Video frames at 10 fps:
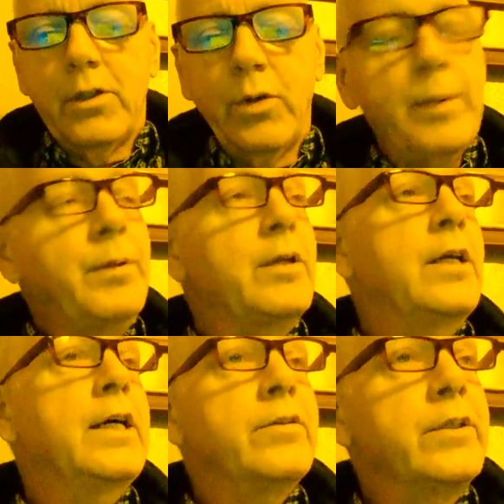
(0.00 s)

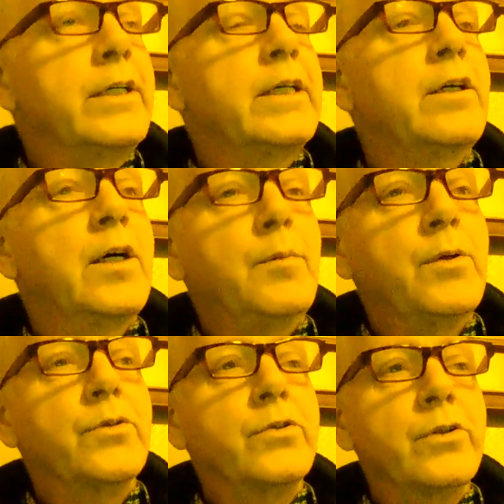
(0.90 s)
Criminalizing it
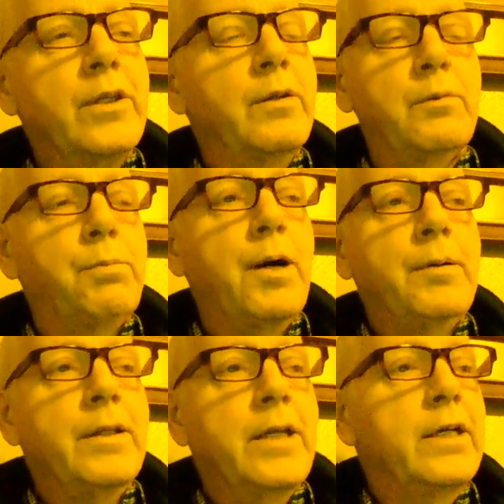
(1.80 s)
almost, or that's
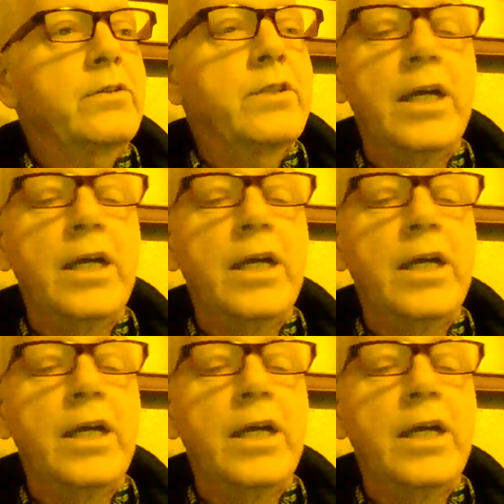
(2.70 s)
probably the next